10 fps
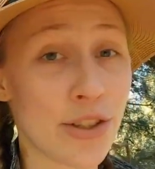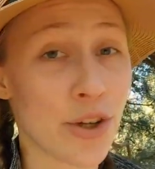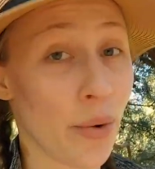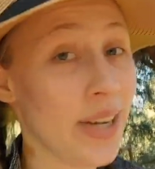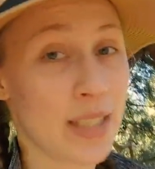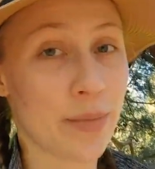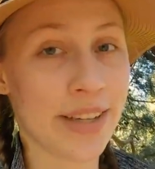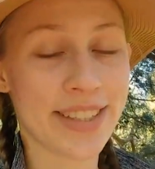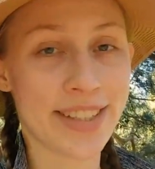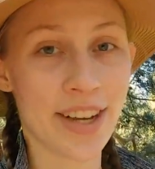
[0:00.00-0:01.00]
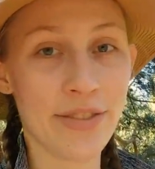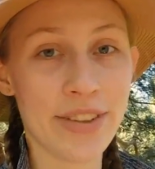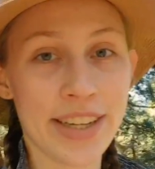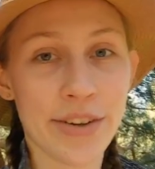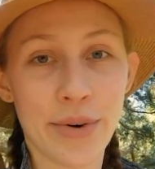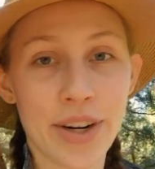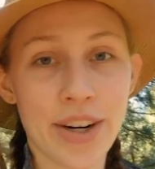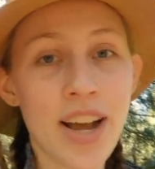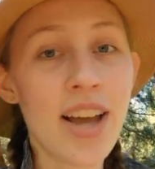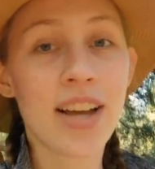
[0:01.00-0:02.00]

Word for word: choice but to solve it or